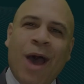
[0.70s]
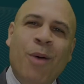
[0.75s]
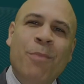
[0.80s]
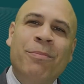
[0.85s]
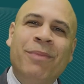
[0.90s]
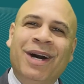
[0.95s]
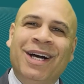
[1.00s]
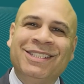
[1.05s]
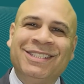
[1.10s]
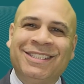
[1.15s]
How
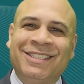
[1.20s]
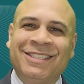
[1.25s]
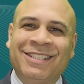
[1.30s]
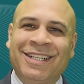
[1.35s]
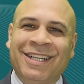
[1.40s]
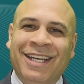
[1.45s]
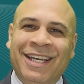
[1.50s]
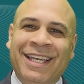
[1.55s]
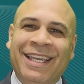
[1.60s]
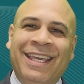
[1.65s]
much
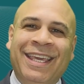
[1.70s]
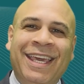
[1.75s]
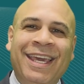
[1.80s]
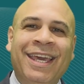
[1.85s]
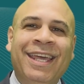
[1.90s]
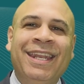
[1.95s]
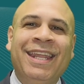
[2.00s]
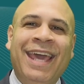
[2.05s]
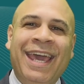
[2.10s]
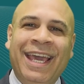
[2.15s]

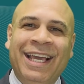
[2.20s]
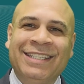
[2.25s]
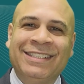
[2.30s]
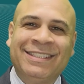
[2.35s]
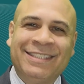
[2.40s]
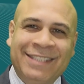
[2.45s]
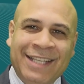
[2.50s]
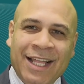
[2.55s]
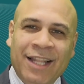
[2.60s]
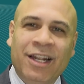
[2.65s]
can a
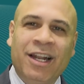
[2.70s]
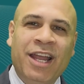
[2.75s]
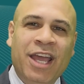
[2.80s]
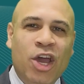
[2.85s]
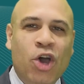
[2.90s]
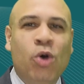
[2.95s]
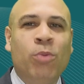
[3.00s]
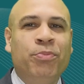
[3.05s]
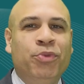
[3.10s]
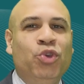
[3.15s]
seller
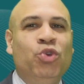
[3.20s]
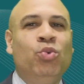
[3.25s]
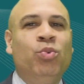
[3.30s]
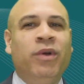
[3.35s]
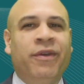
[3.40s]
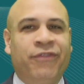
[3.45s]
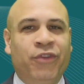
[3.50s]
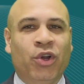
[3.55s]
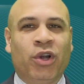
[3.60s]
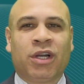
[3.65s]
help you
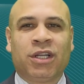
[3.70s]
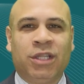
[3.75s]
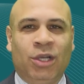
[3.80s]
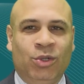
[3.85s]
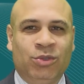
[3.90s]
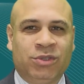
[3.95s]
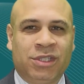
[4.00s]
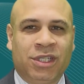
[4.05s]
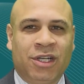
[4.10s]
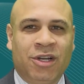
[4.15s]
with your
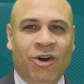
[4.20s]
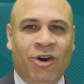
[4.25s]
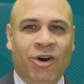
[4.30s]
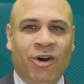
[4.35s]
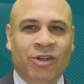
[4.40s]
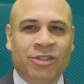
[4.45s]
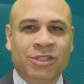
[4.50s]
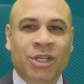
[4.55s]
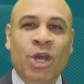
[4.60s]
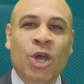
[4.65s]
closing
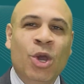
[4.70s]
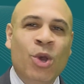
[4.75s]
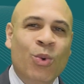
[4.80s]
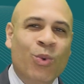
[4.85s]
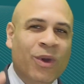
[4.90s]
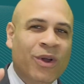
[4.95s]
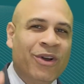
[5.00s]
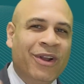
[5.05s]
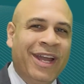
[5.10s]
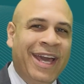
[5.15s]
costs?
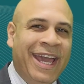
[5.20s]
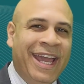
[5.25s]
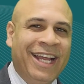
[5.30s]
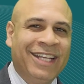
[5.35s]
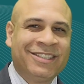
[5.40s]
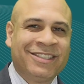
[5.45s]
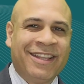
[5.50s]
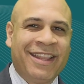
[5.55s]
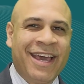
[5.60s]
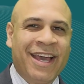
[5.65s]
We're going to
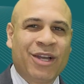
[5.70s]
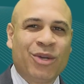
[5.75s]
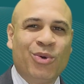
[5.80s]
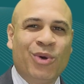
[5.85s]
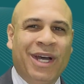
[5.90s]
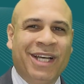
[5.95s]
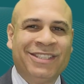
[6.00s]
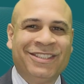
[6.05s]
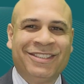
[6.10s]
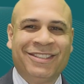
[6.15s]
answer that
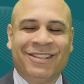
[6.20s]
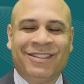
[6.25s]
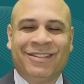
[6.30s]
question.